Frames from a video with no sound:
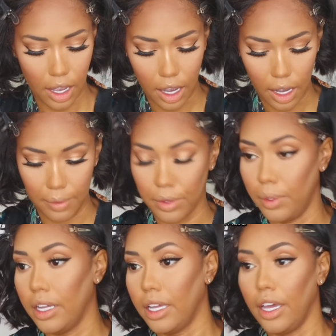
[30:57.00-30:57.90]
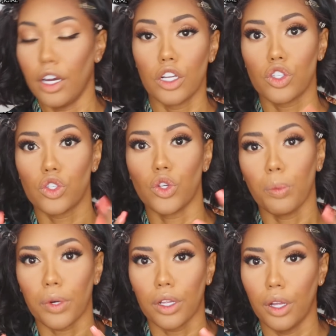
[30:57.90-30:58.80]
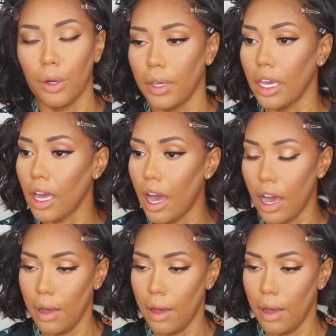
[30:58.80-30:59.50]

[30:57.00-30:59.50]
If you want to get super glowy,